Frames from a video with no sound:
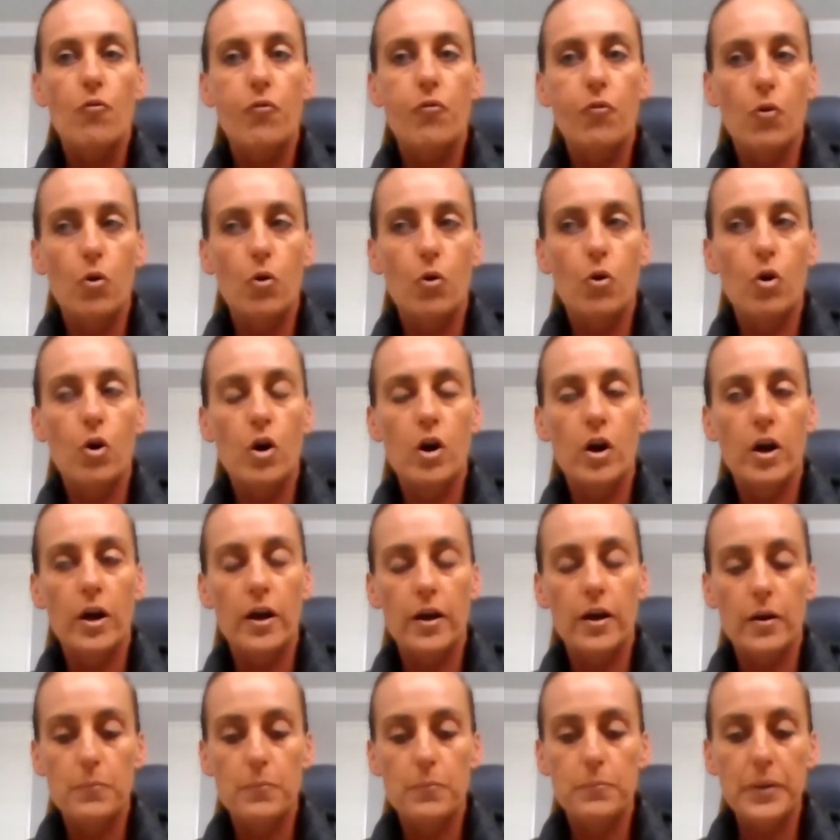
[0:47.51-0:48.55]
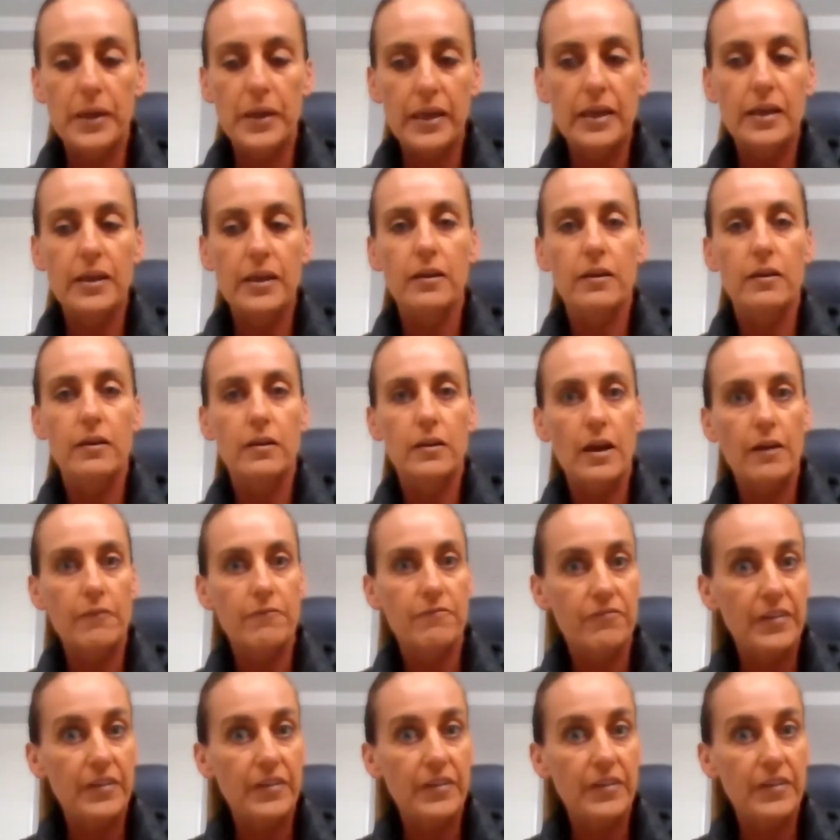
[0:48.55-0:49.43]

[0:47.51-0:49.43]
for being and